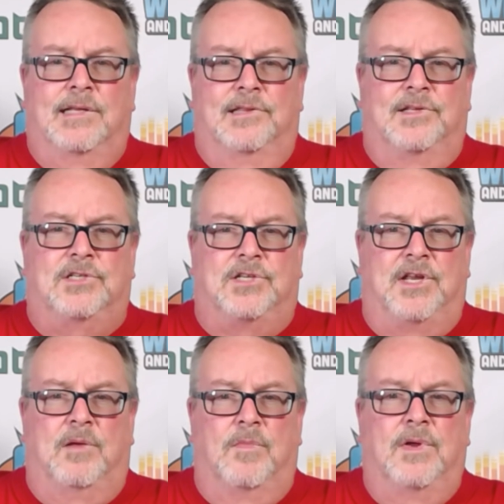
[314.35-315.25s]
this
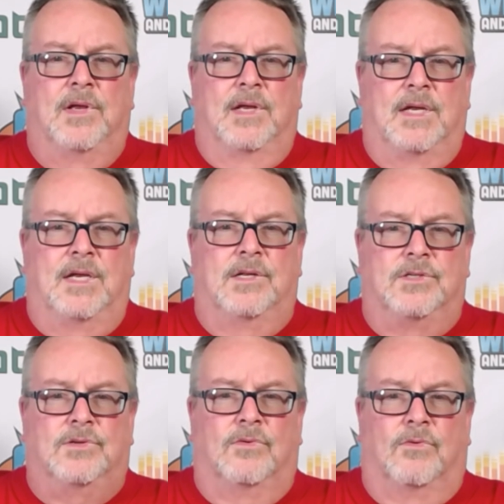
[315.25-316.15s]
team
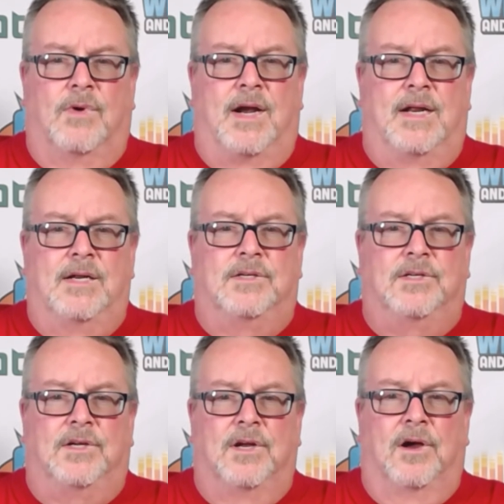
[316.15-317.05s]
is ready to
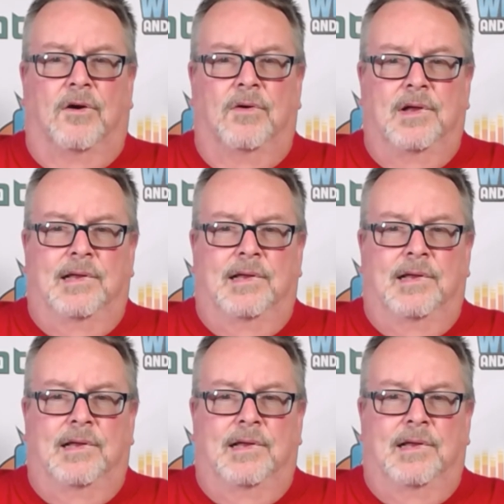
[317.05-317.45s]
go.